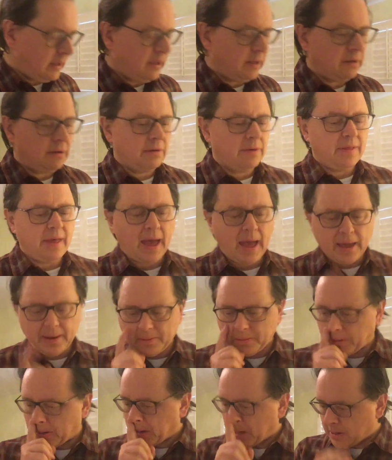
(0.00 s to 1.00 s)
here
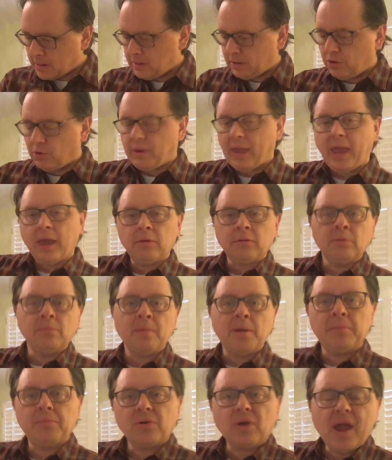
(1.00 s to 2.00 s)
that you can't
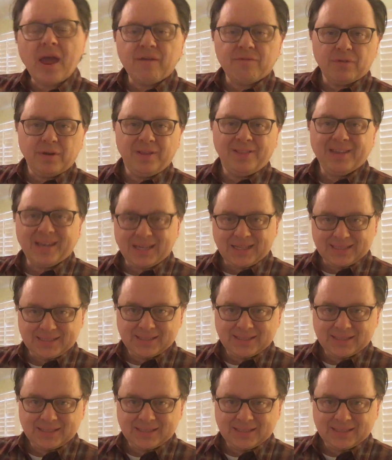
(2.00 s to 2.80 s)
remember everything.